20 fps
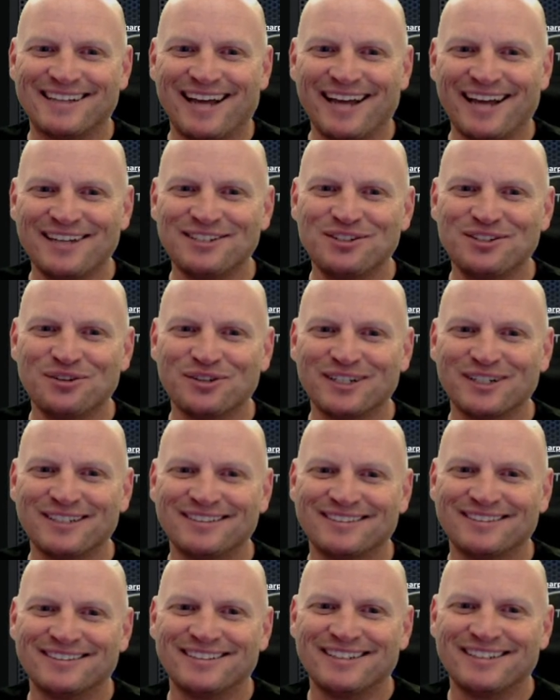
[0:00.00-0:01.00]
How you
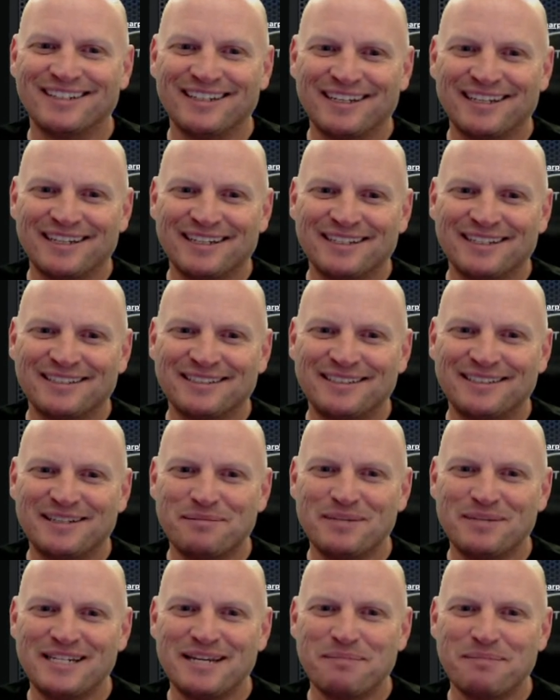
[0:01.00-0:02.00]
doing?
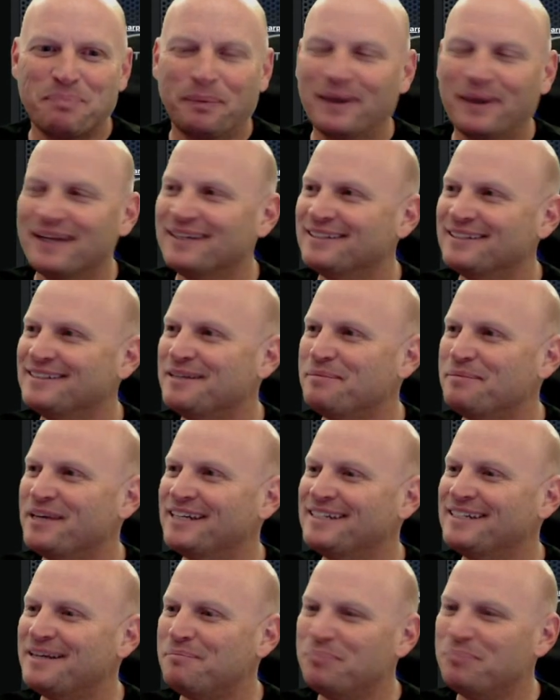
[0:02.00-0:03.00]
Dibby dip,
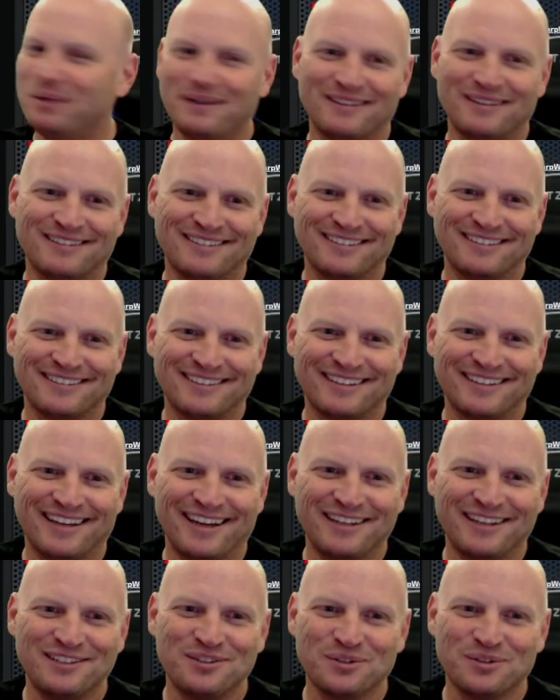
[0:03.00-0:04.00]
dibby a dip.
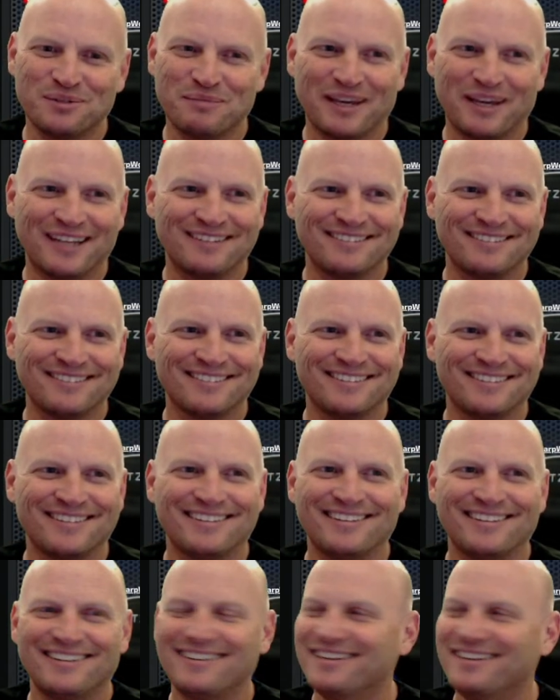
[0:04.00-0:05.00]
How you doing, man?
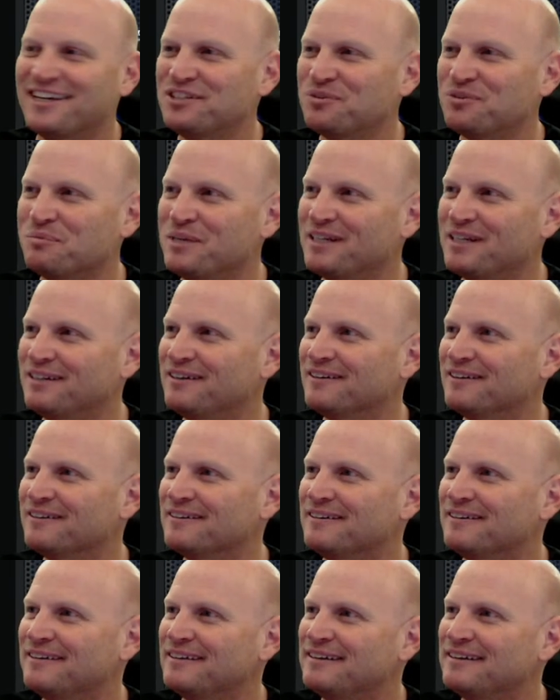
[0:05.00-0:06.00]
Thanks for being here.
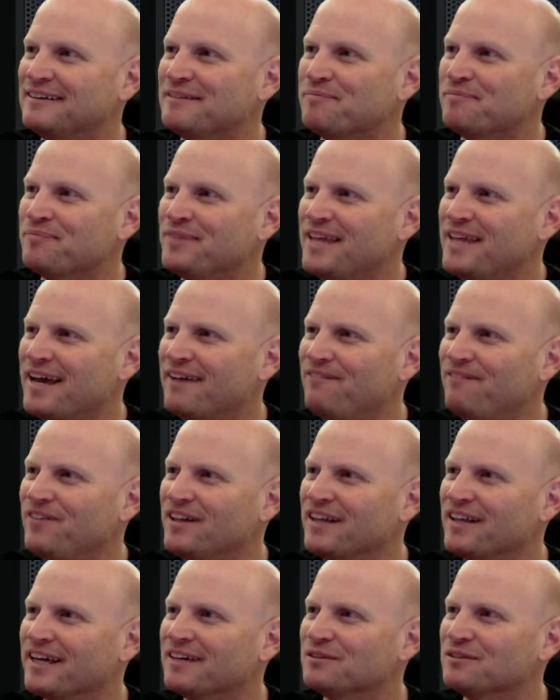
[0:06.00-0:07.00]
Yeah, I
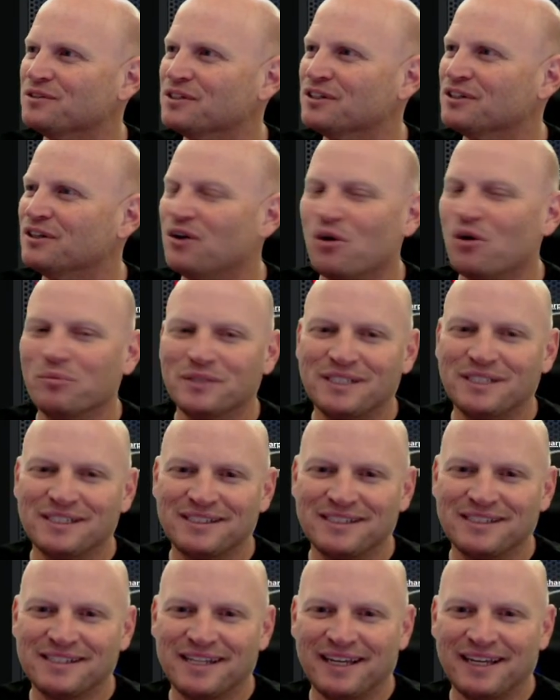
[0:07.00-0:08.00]
felt like it was a good home
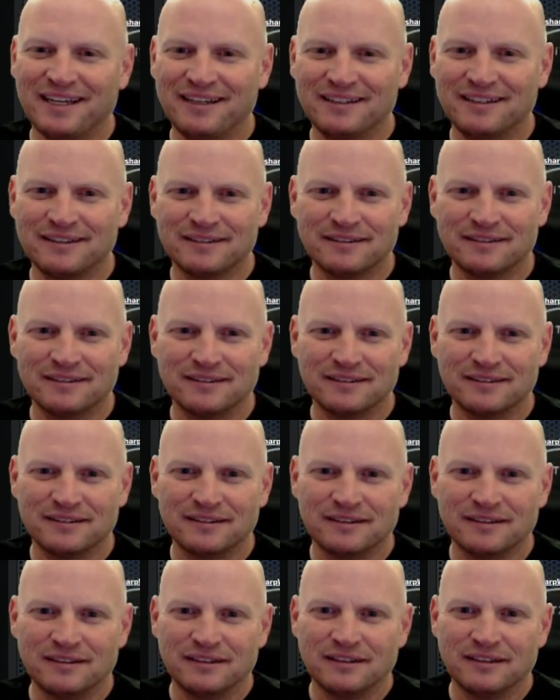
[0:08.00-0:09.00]
assistant day.
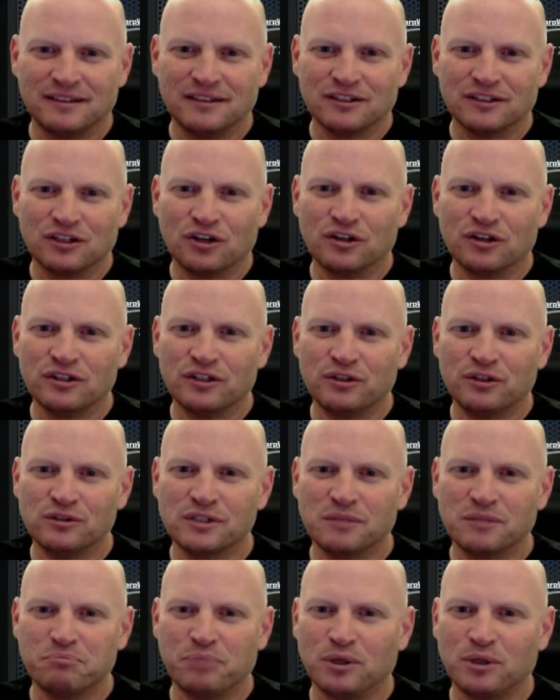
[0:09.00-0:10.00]
Currently
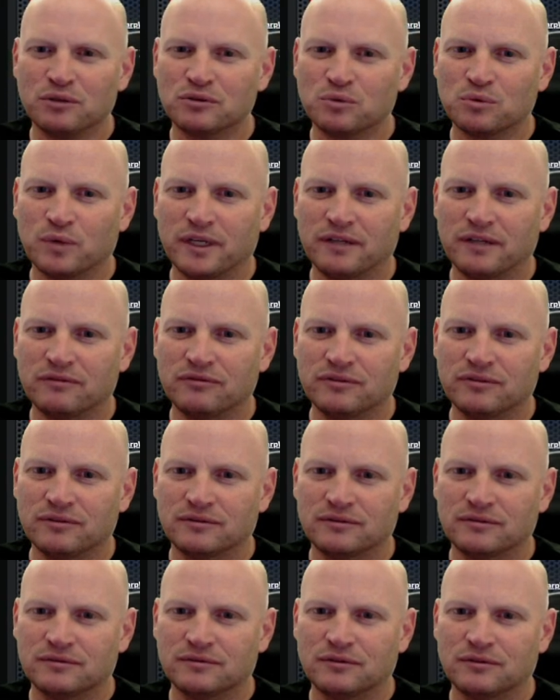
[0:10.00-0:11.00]
using Pulsewave.
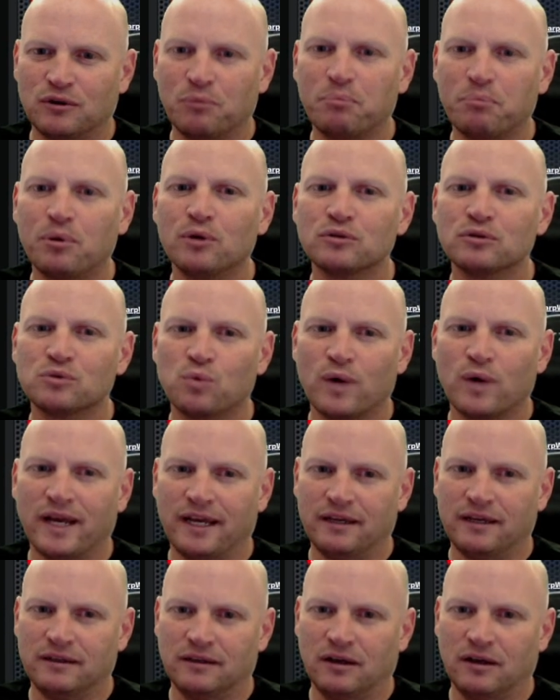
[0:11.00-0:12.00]
Pulseway.